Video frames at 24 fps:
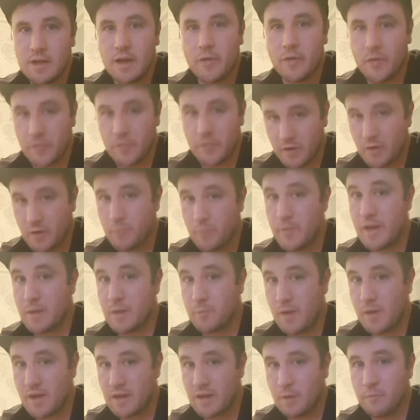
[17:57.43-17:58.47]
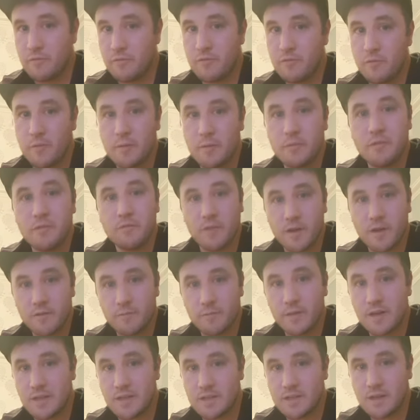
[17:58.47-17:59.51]
and then they're going to pick back up for maybe
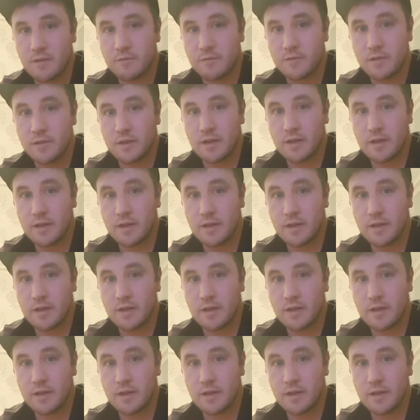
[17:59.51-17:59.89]
5 minutes after